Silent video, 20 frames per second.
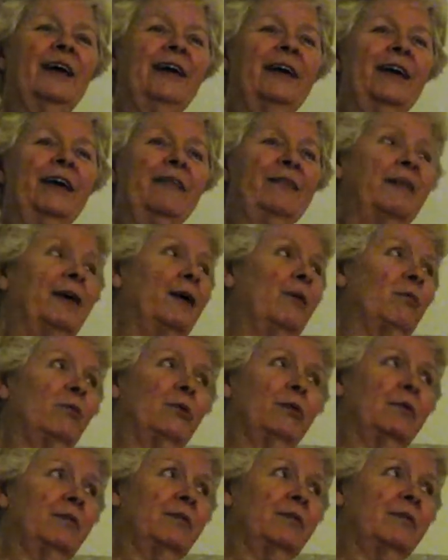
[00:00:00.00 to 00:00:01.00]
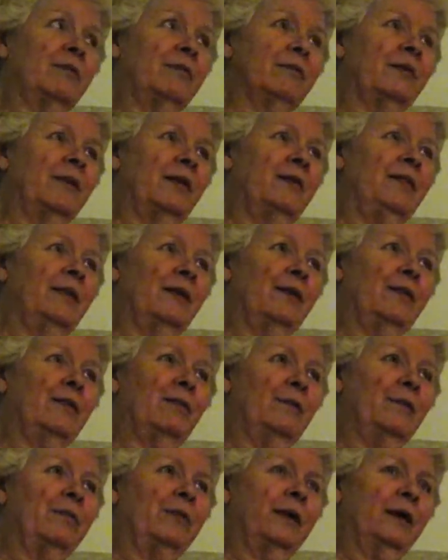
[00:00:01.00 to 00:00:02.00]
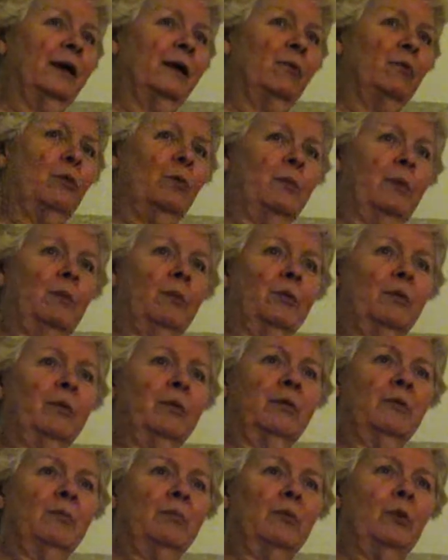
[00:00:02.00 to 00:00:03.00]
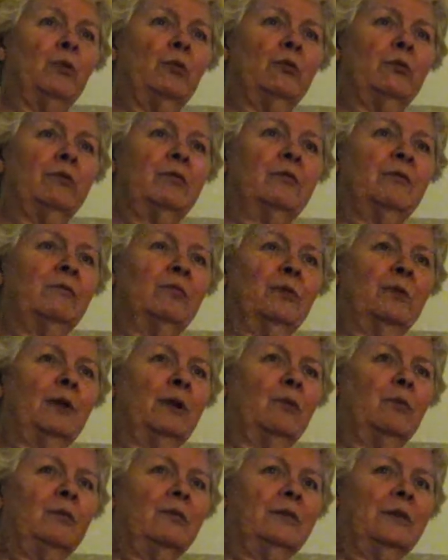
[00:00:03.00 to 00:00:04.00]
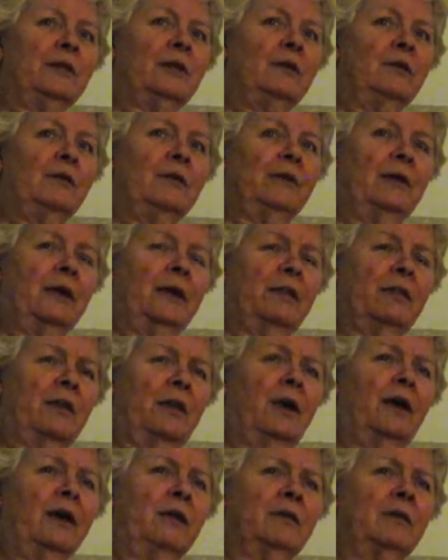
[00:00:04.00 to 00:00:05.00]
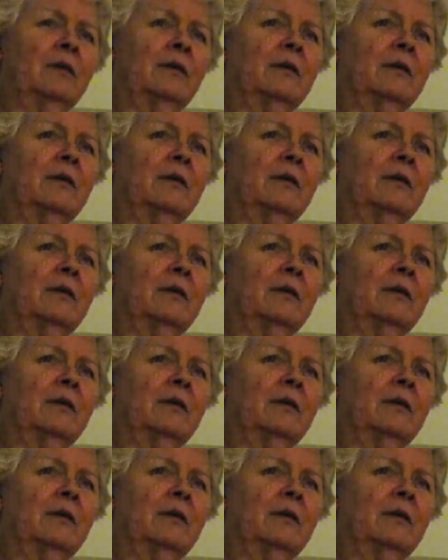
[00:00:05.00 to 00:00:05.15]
And that was, I think, the thing I remember most when I was little like that.